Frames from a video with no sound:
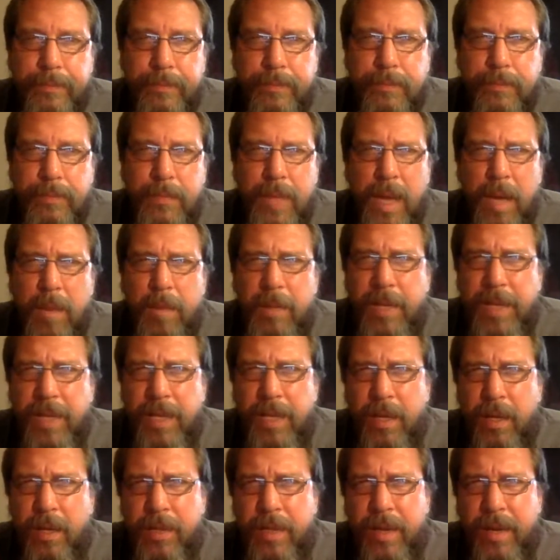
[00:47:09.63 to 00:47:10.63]
how many
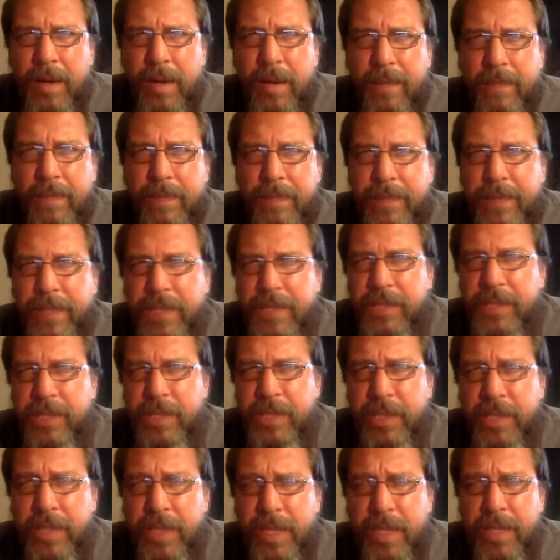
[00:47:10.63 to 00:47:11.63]
y'all carry fishing
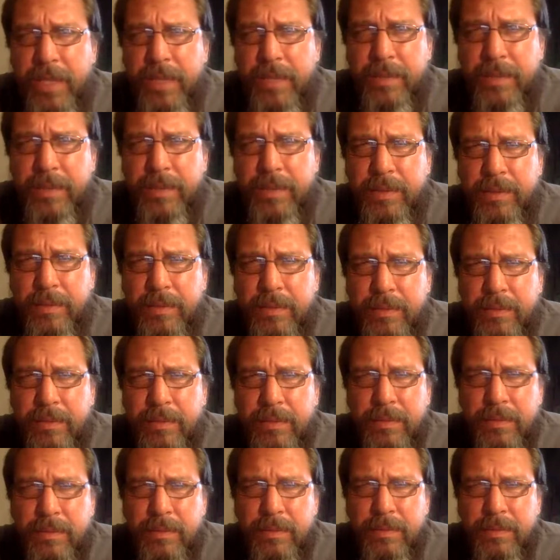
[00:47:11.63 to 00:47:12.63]
kits
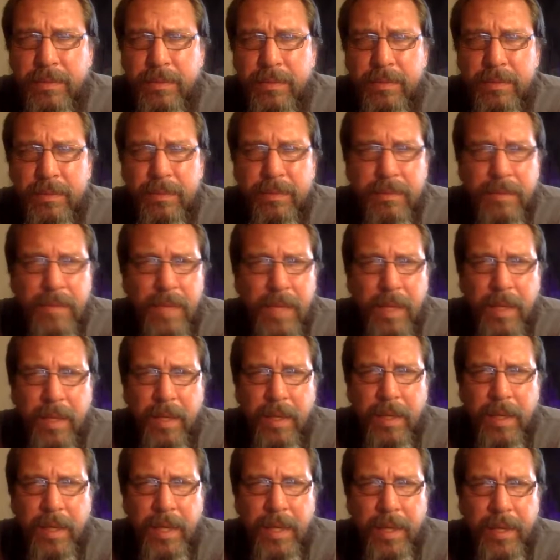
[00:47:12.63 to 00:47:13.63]

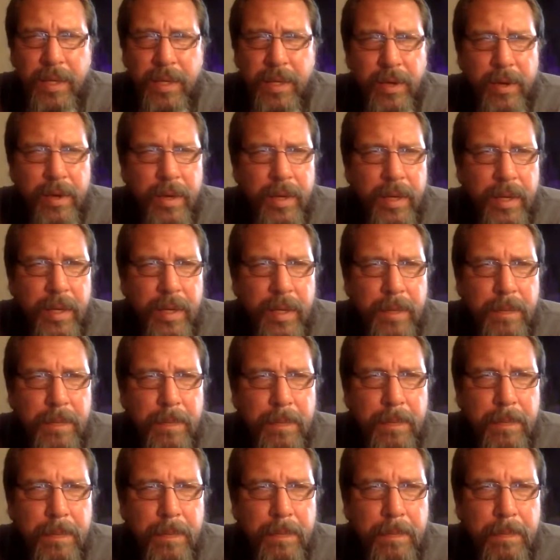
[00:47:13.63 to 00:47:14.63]
in your
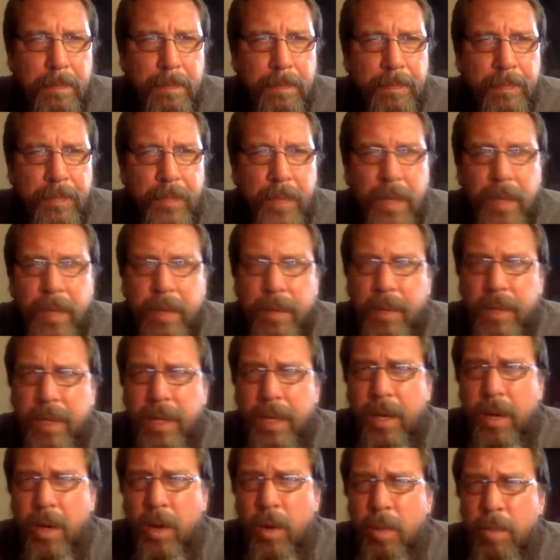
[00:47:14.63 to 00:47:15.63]
get
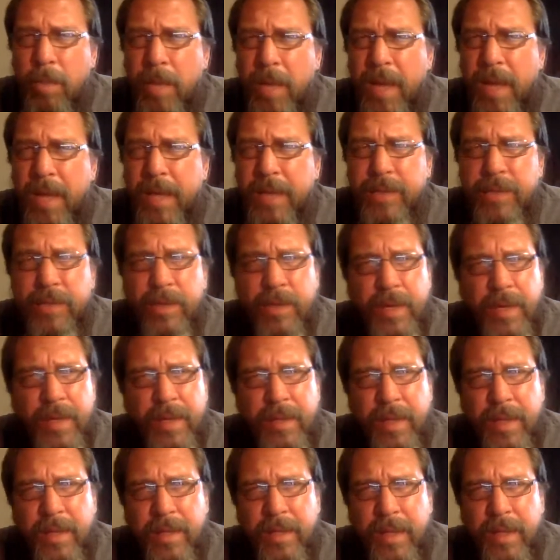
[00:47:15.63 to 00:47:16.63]
home bags or
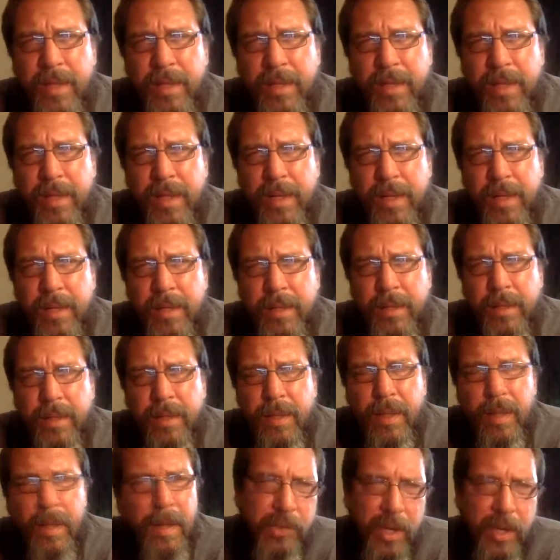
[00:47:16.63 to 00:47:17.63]
anything like that.
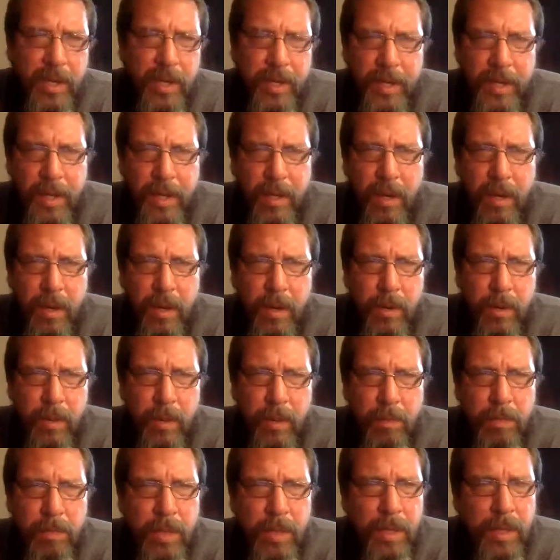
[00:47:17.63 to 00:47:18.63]
On my bags, I
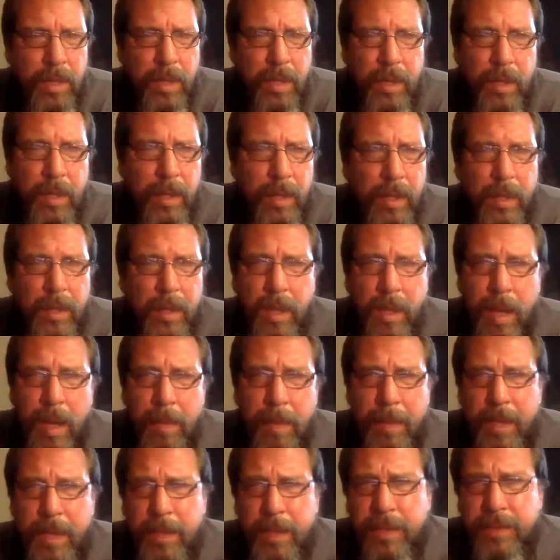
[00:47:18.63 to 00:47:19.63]
figure if I'm trying to get
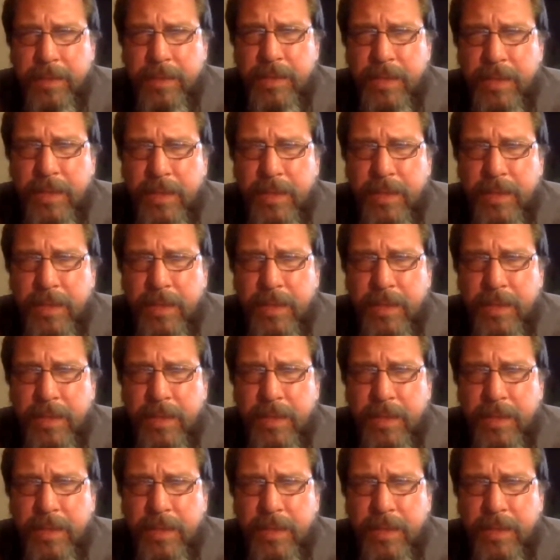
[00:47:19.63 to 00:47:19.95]
home,